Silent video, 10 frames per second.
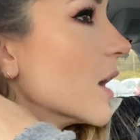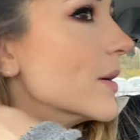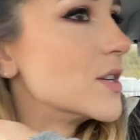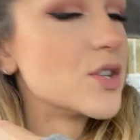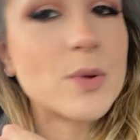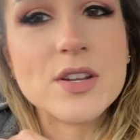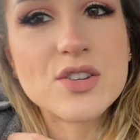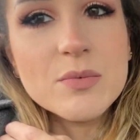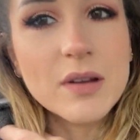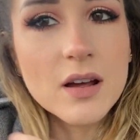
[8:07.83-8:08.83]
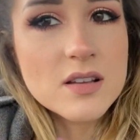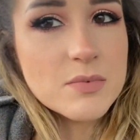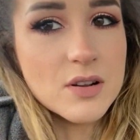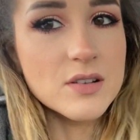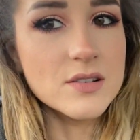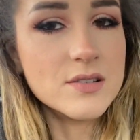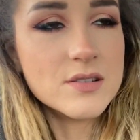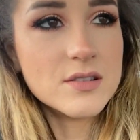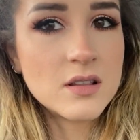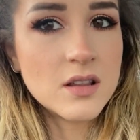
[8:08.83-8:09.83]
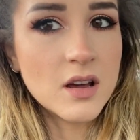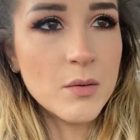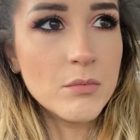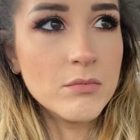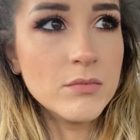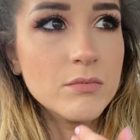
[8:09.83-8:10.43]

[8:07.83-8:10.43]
I went, just went to Supercuts because I'm